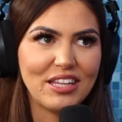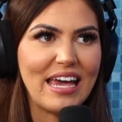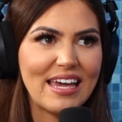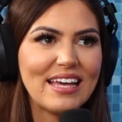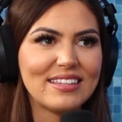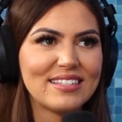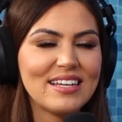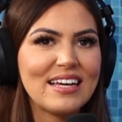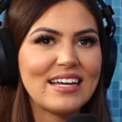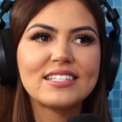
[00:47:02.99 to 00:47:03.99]

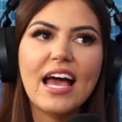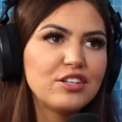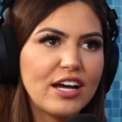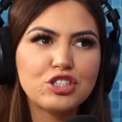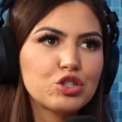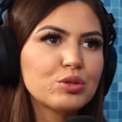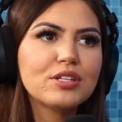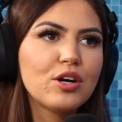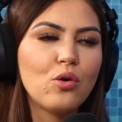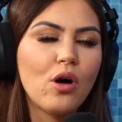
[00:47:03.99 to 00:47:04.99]
because I
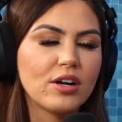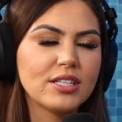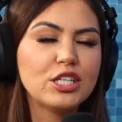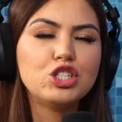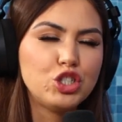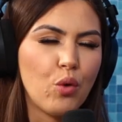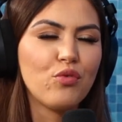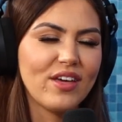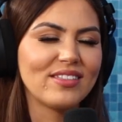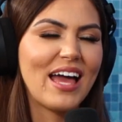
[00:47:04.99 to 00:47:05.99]
truly wholeheartedly don't
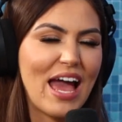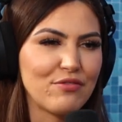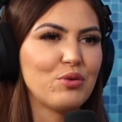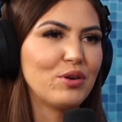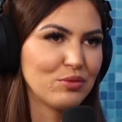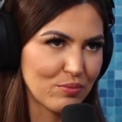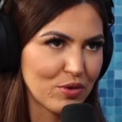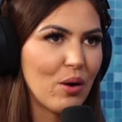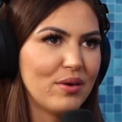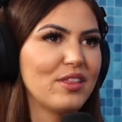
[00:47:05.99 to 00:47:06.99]
think that everyone
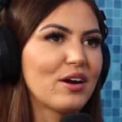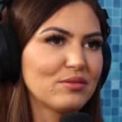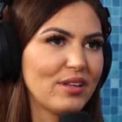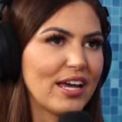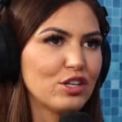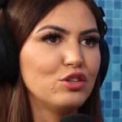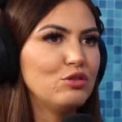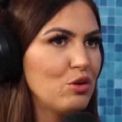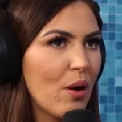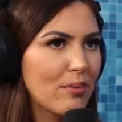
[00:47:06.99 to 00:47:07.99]
going there like knew what